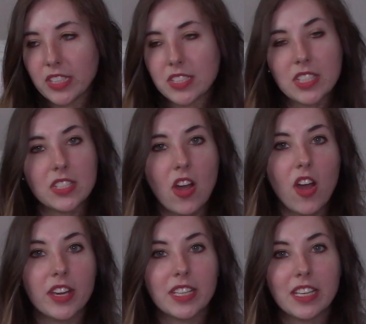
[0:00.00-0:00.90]
This is
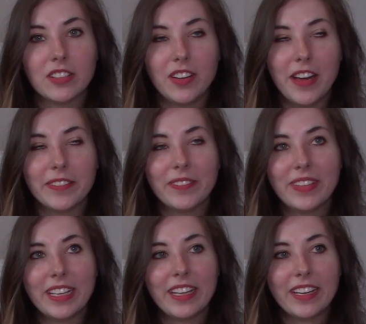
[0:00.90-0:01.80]
on Kindle
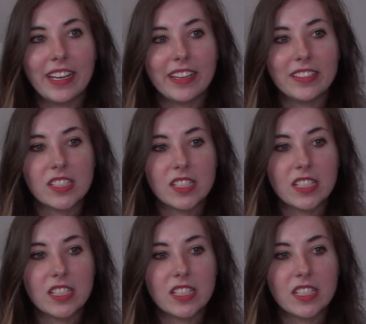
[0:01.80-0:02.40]
Unlimited and this is